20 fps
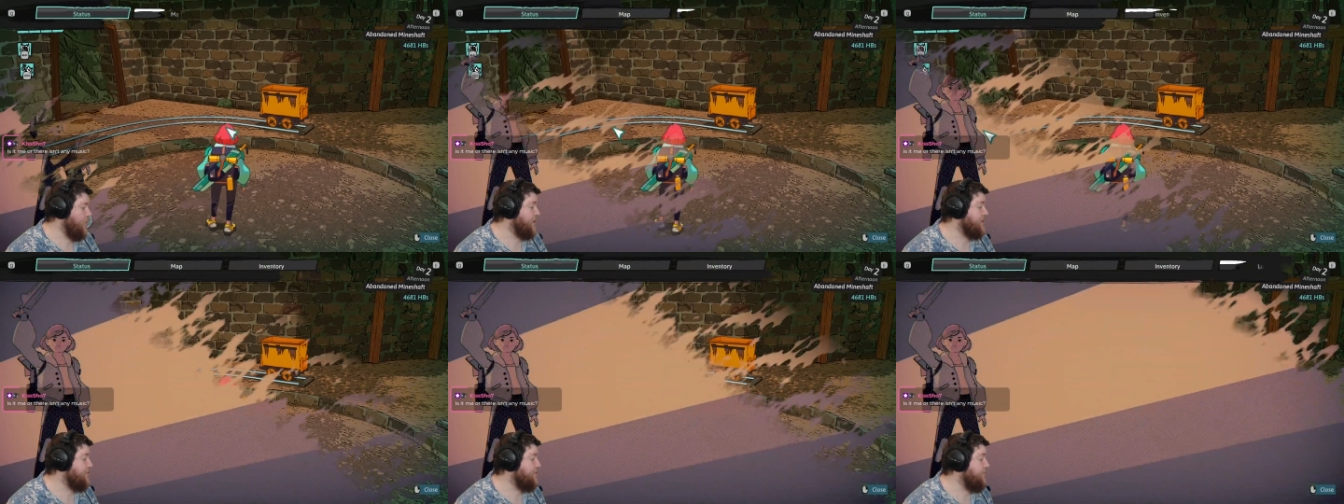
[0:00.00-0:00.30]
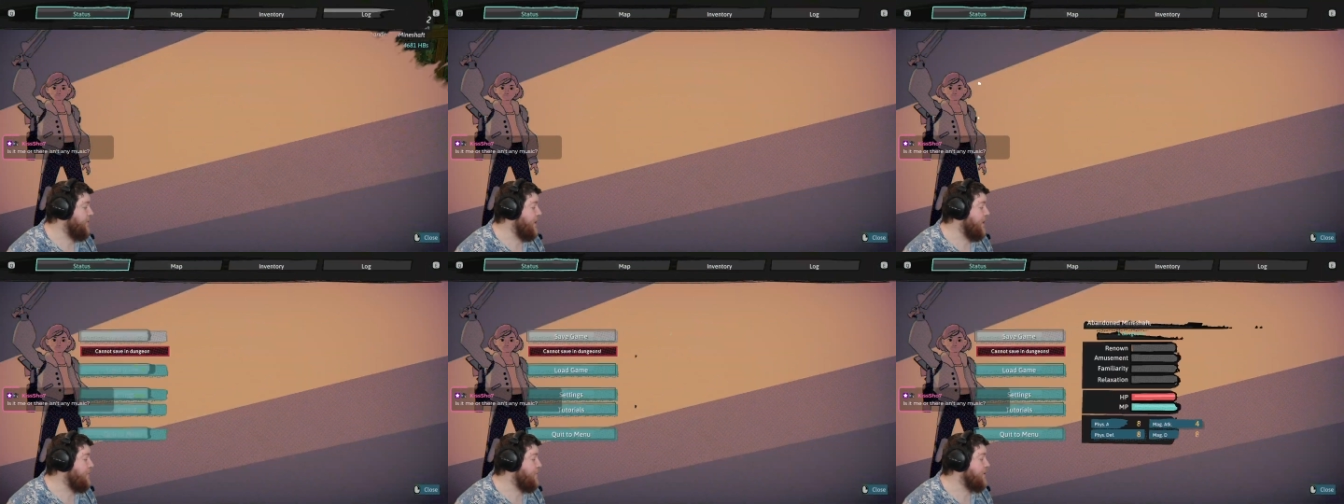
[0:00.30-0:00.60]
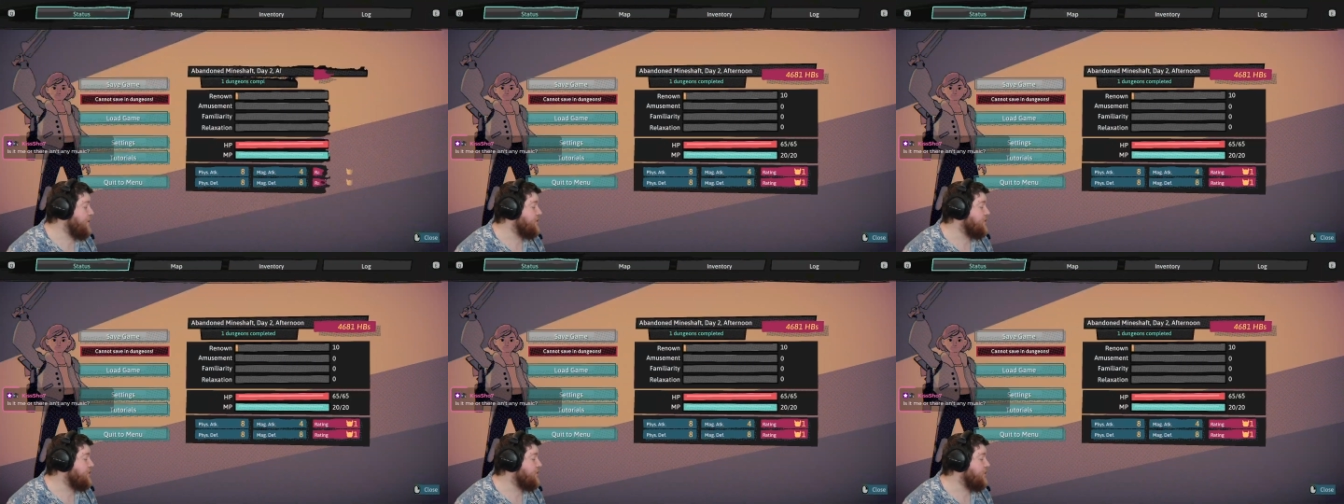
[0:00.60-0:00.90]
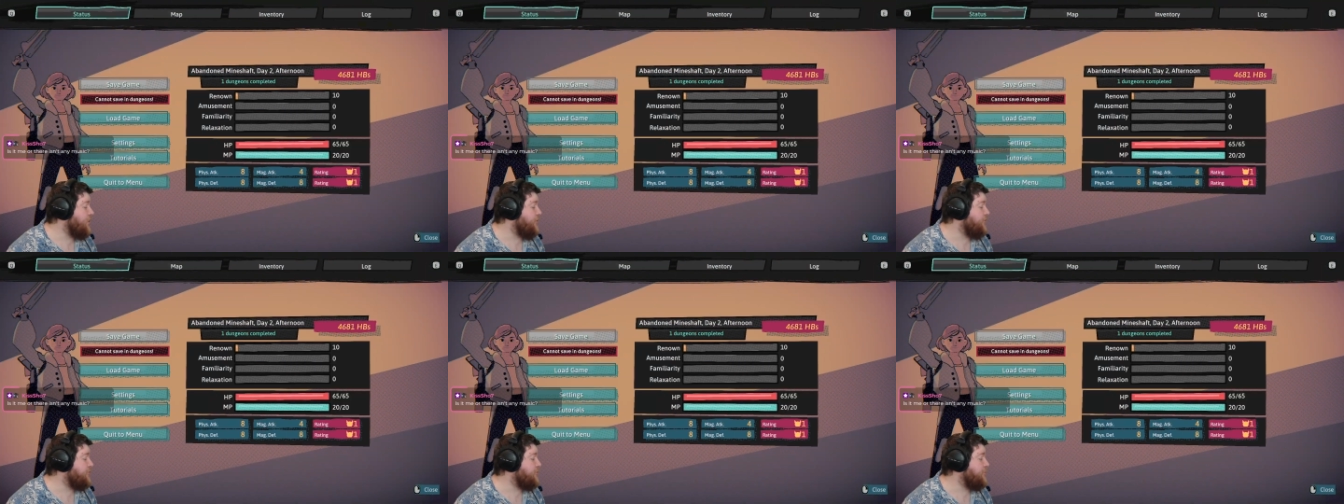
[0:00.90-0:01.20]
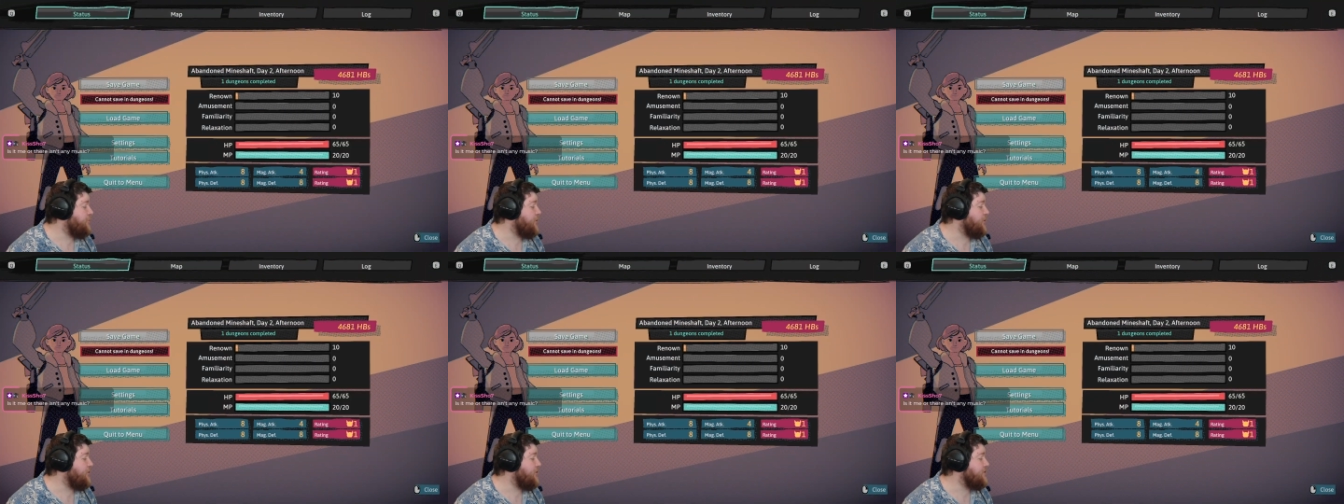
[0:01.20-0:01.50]
it's very soft
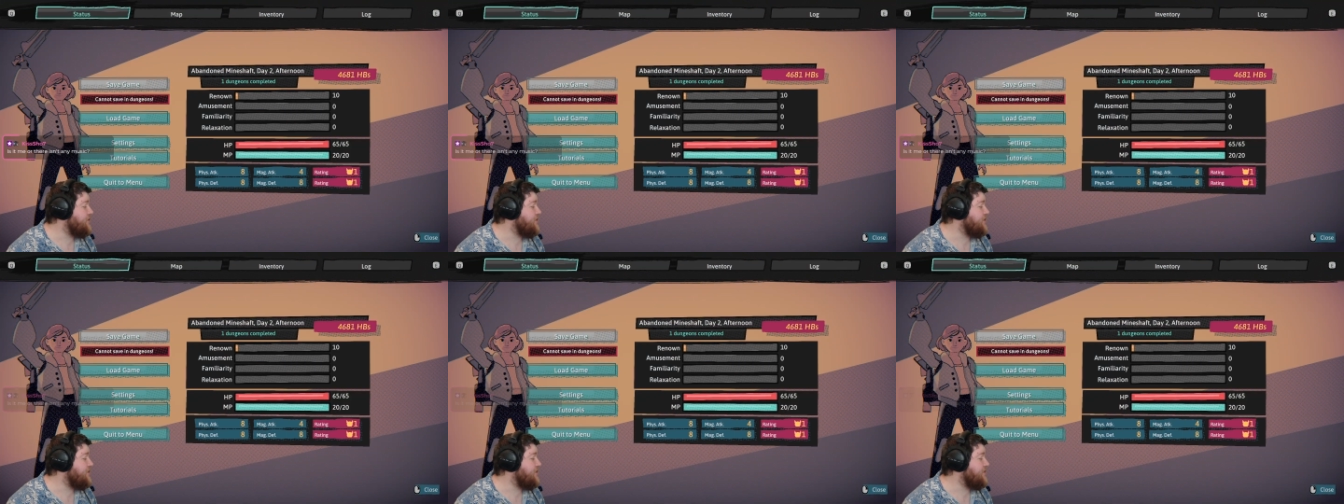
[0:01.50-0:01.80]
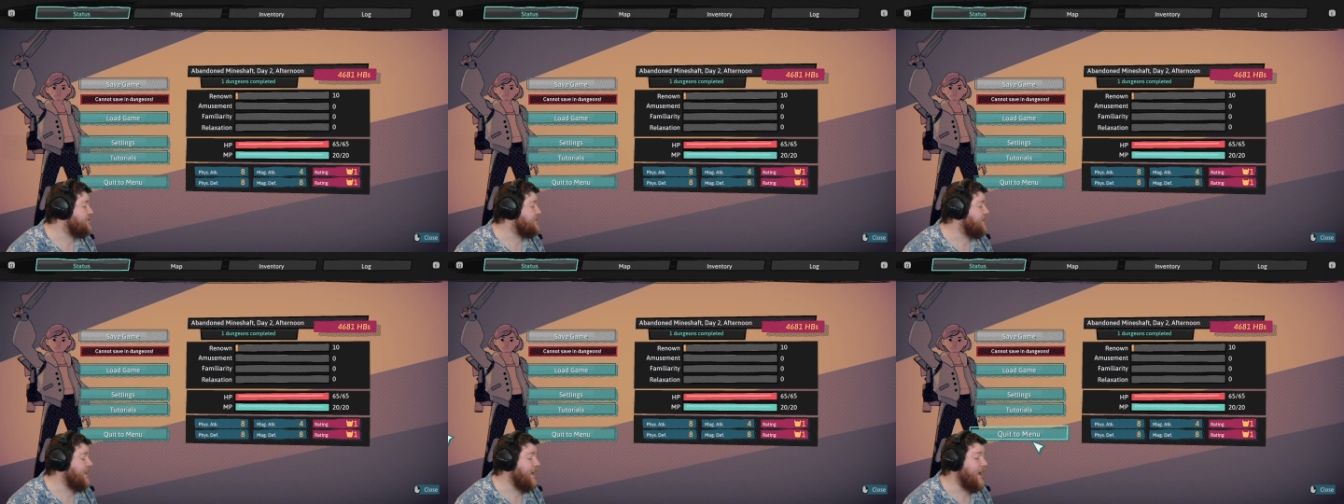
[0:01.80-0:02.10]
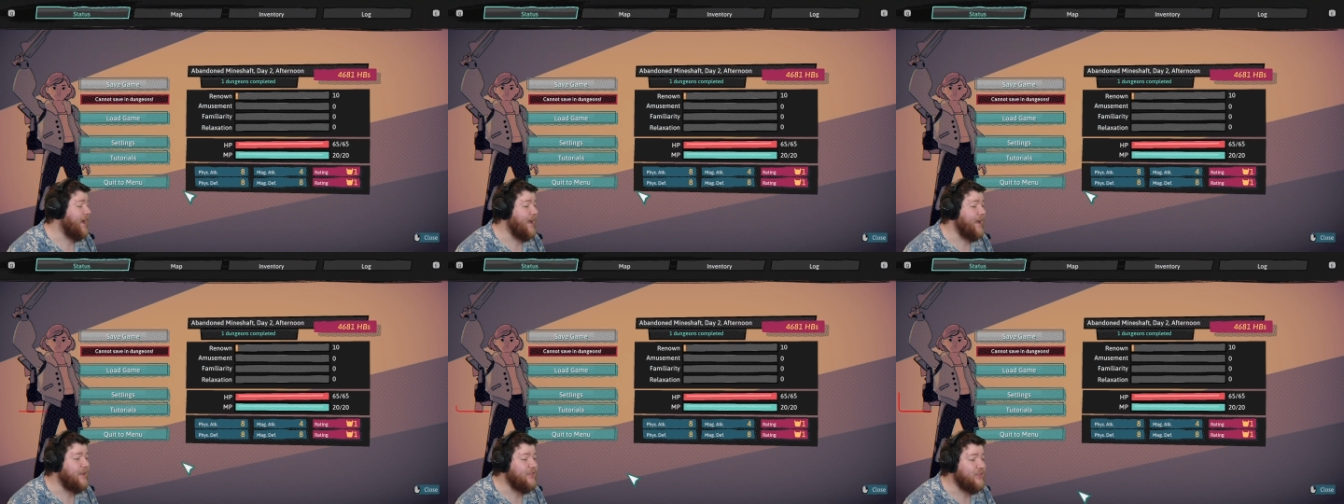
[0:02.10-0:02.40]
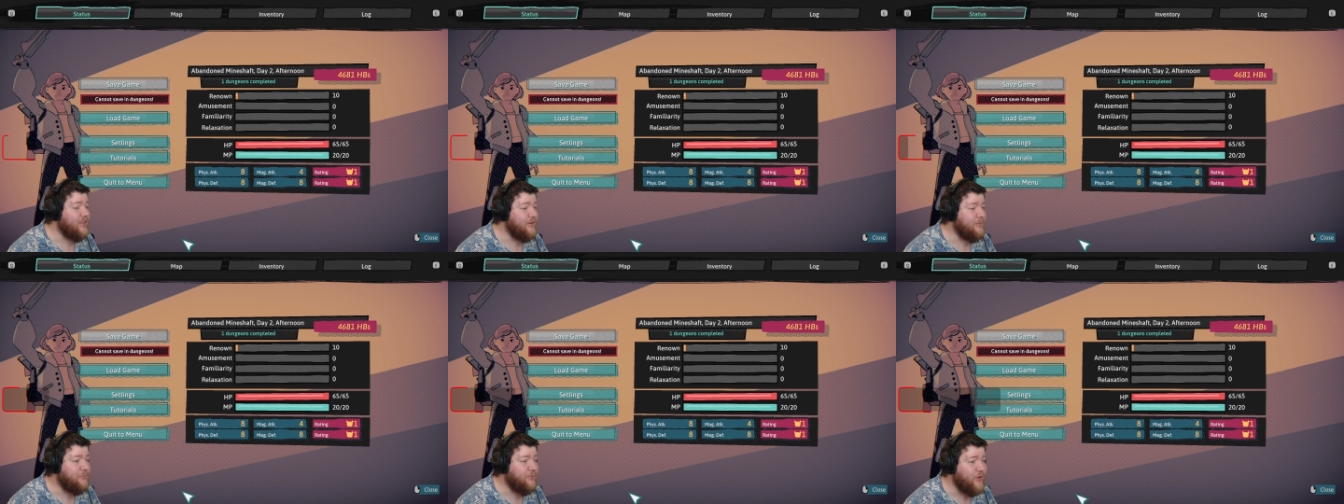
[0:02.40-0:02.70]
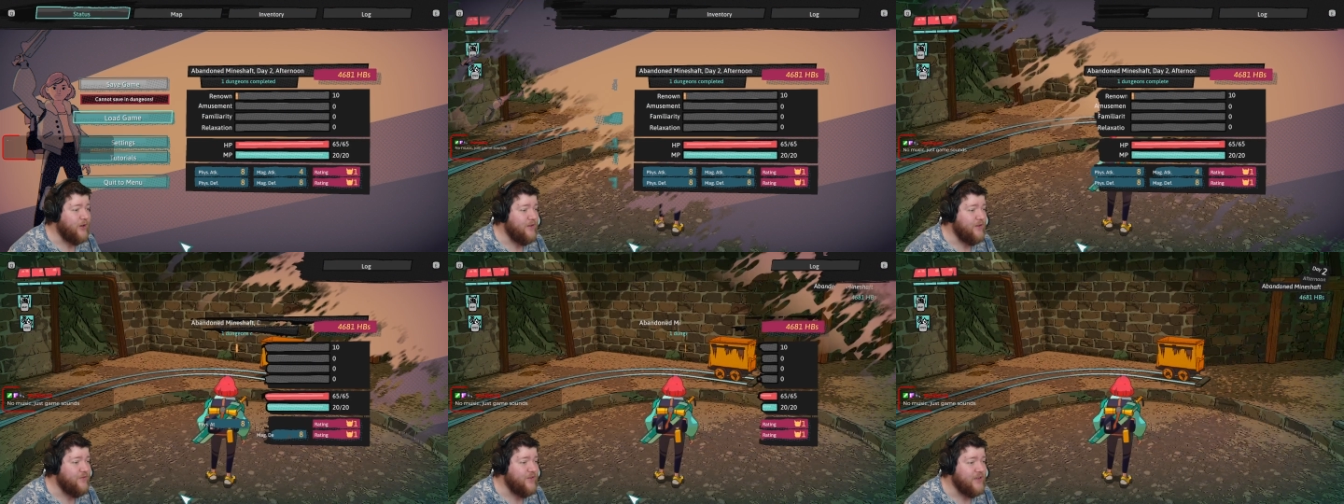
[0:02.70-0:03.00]
because I the
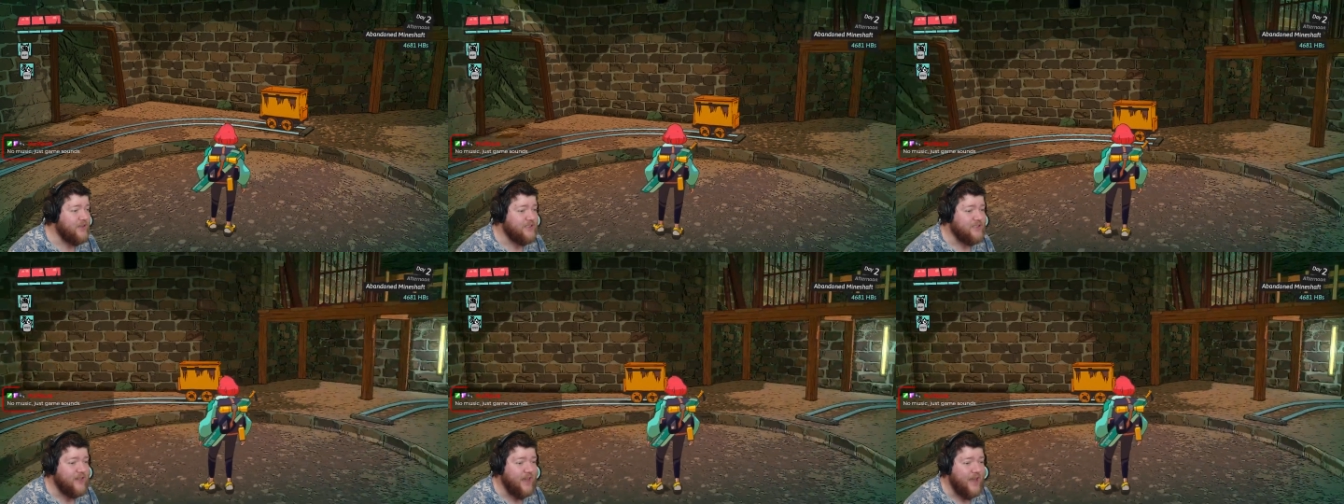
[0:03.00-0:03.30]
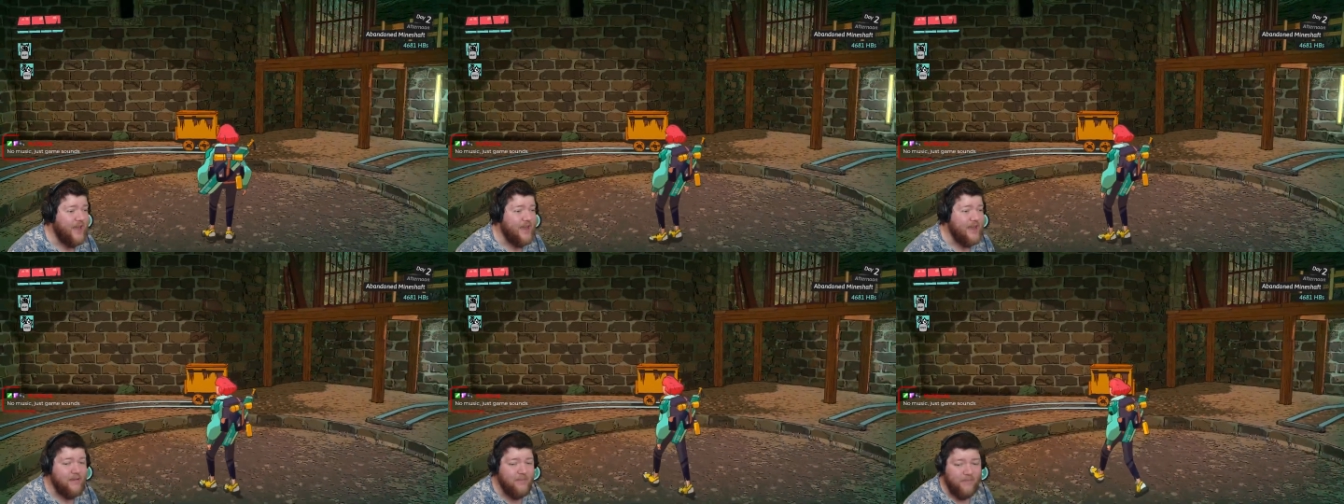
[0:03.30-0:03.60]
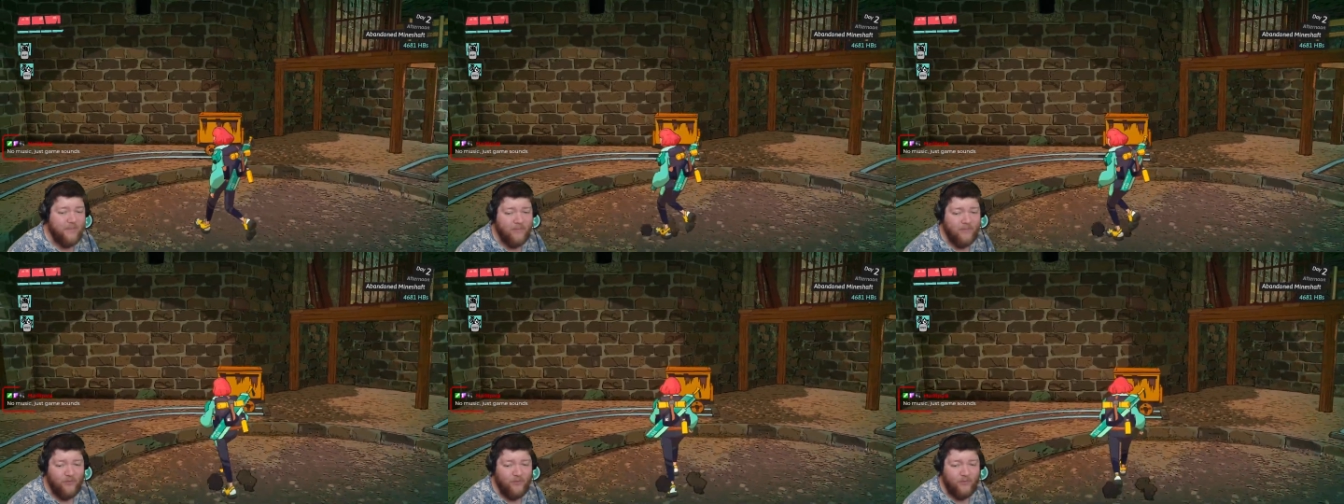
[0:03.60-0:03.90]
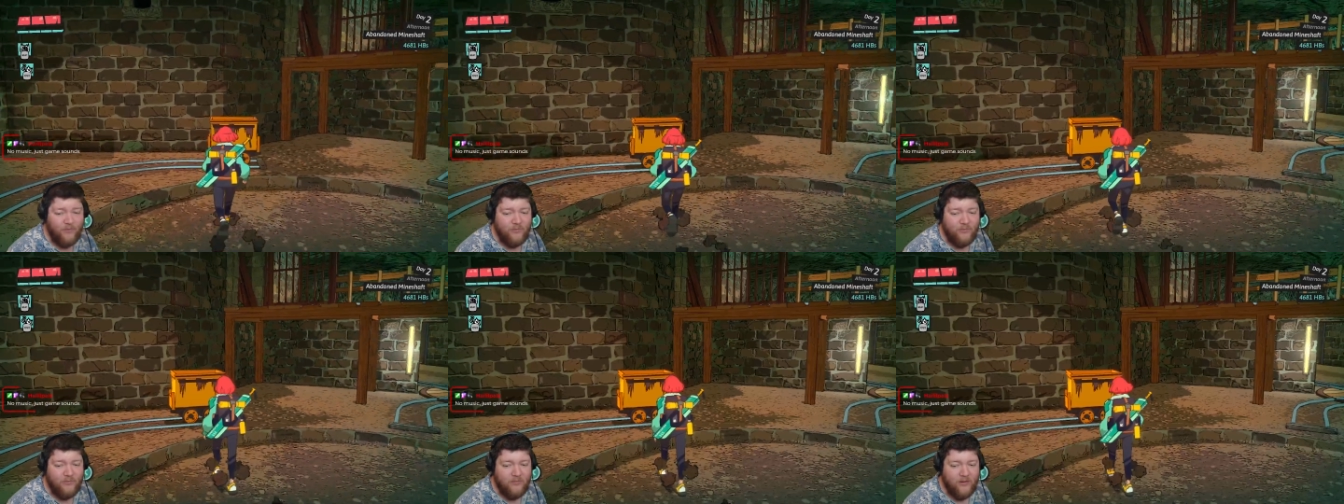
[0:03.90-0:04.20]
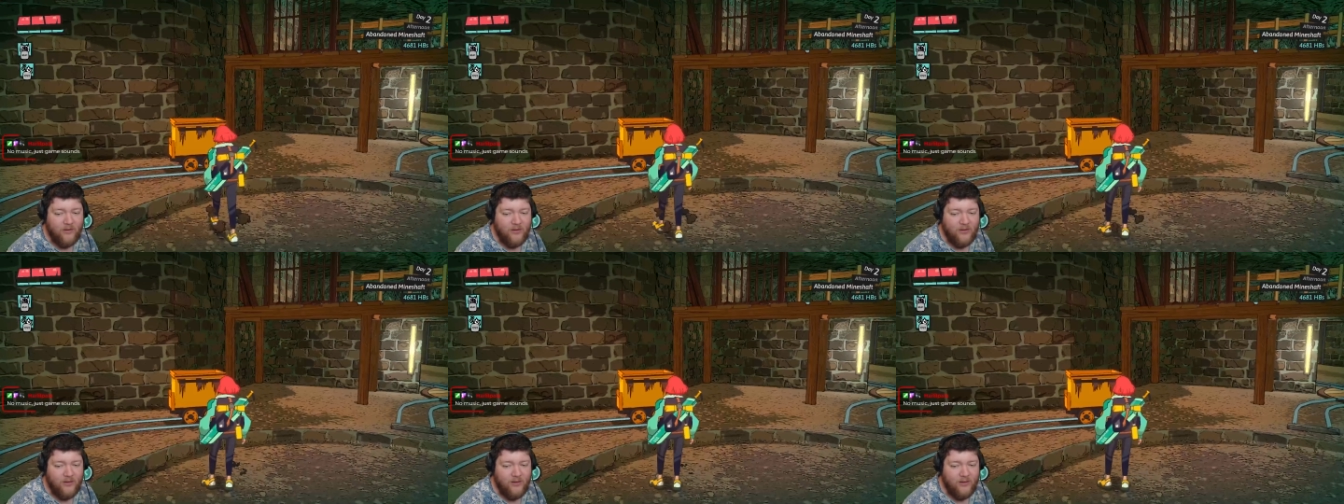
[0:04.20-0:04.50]
previous game.